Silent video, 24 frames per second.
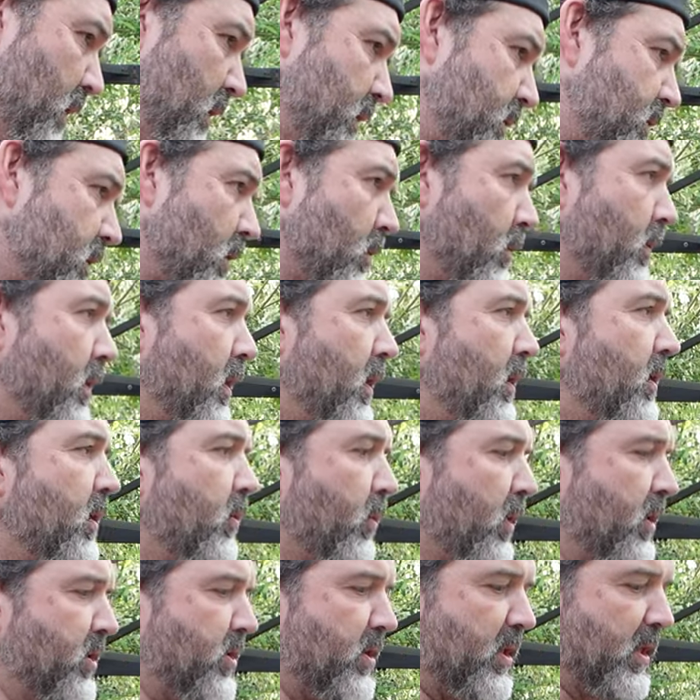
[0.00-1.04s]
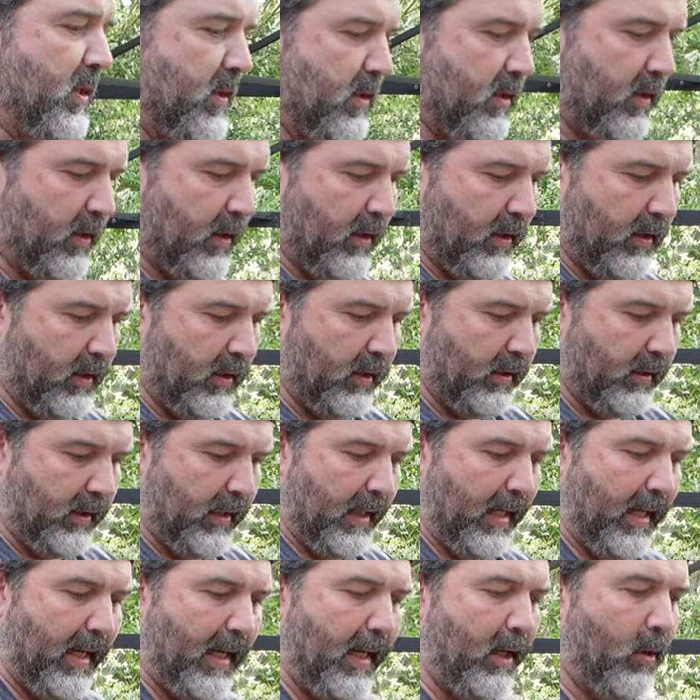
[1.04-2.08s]
So the question is,
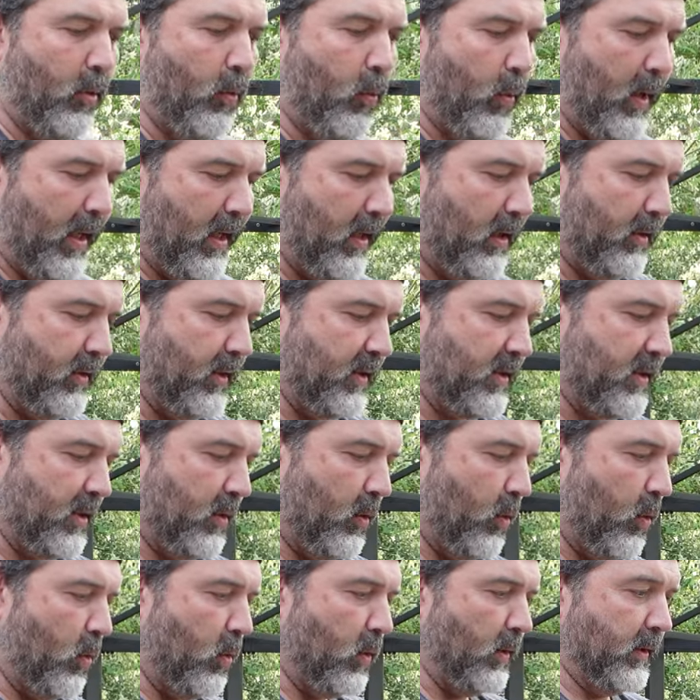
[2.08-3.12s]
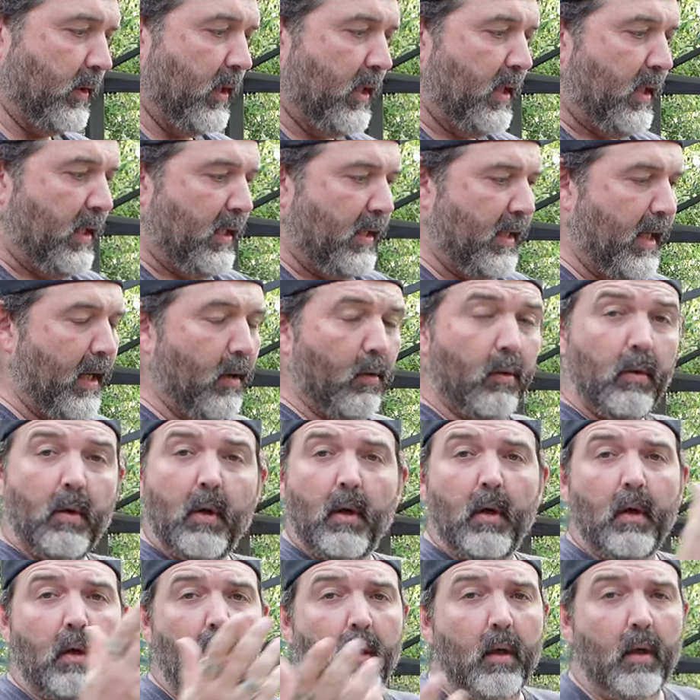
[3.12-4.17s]
how well does it hold? Now,
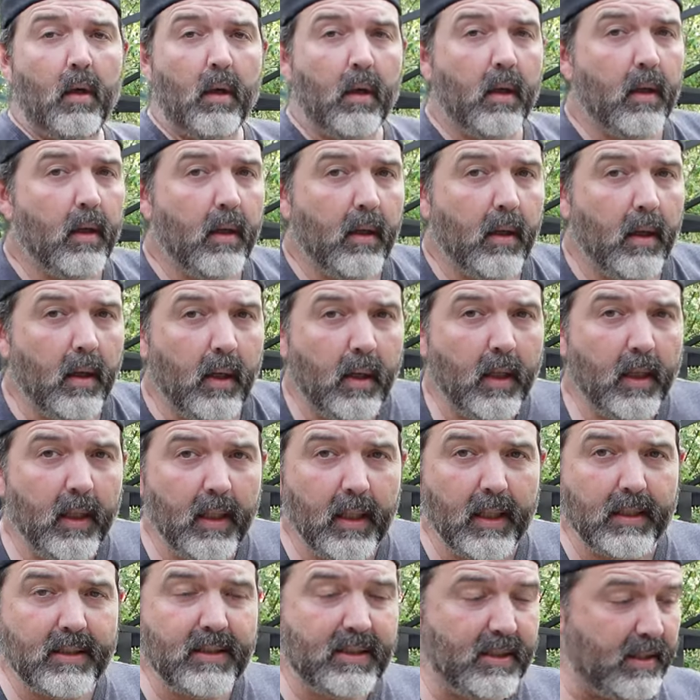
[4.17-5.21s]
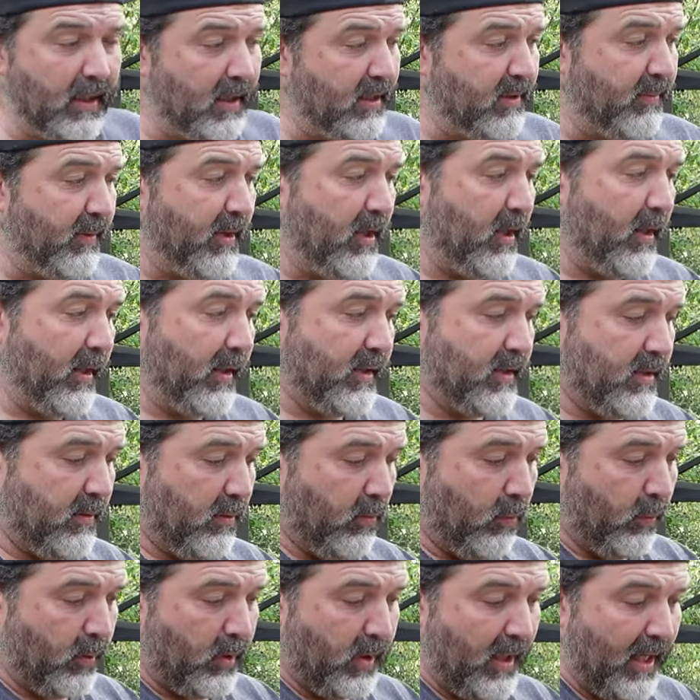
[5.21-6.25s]
let's let's be honest.
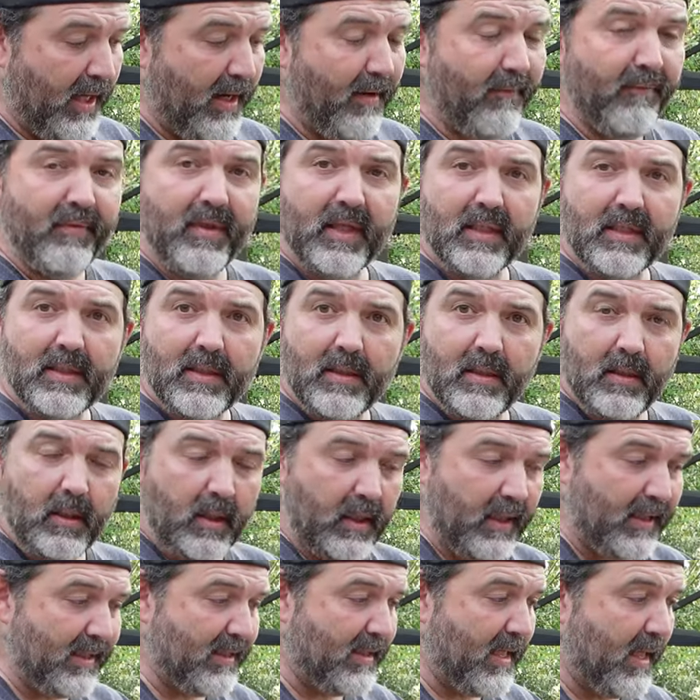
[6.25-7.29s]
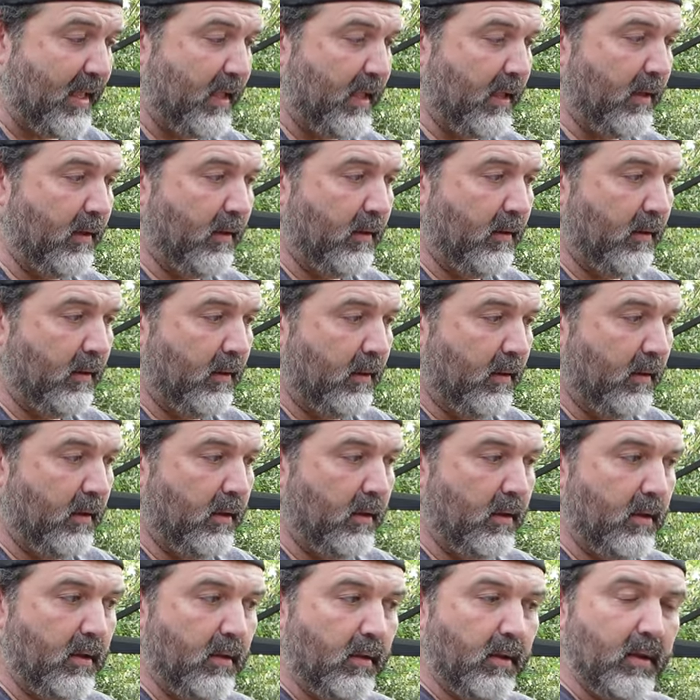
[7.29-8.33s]
When you have this extended,
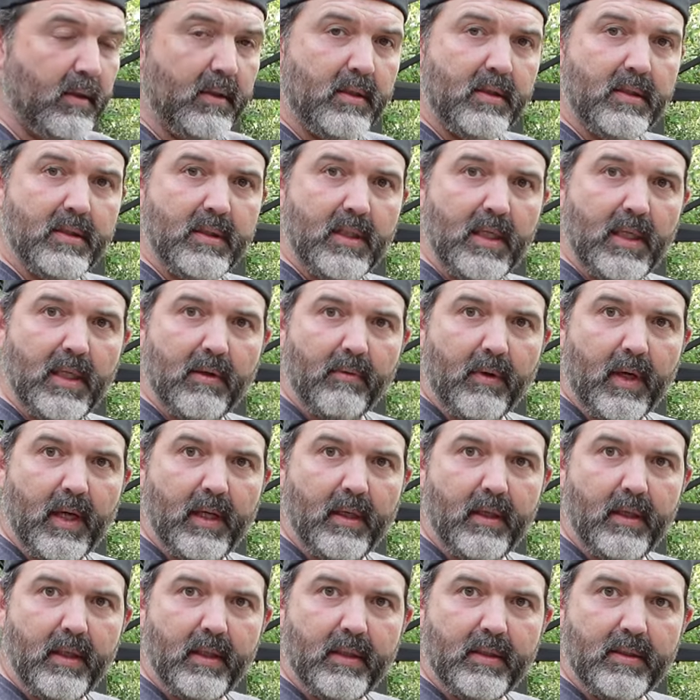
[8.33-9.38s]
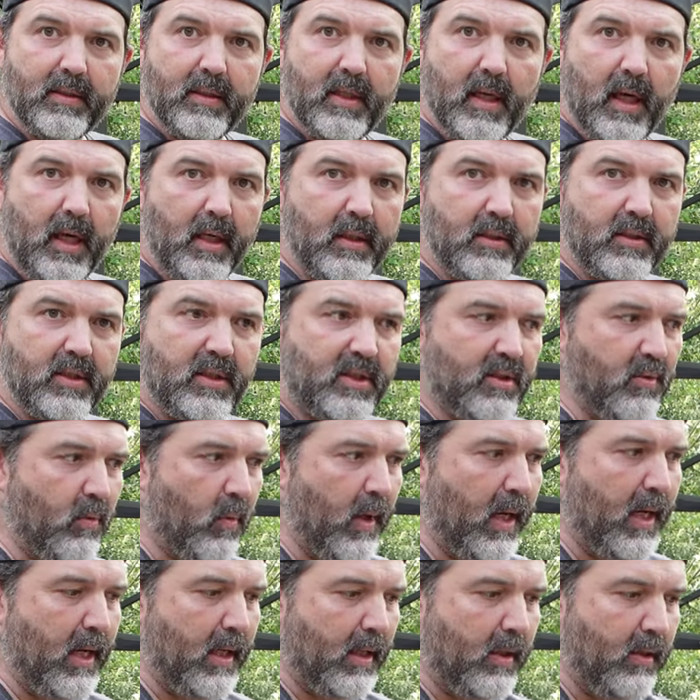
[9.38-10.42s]
you can see, right? It's got
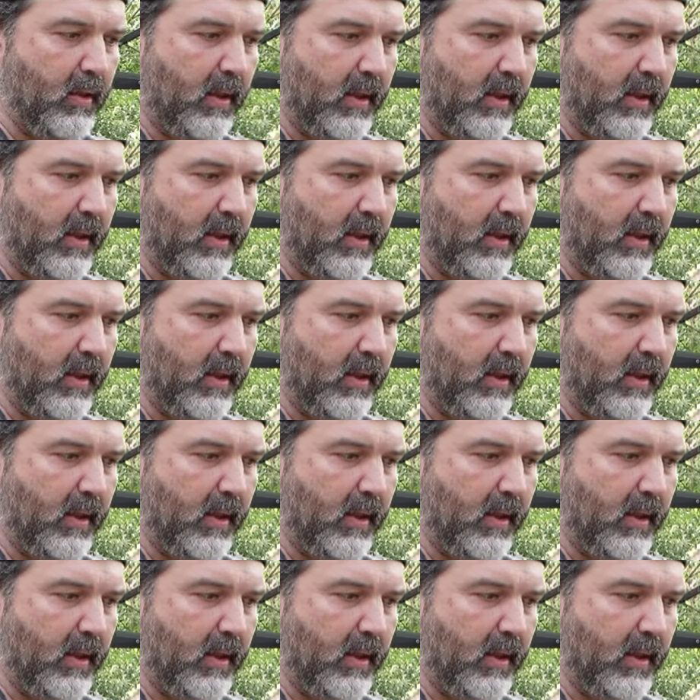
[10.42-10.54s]
sway. Can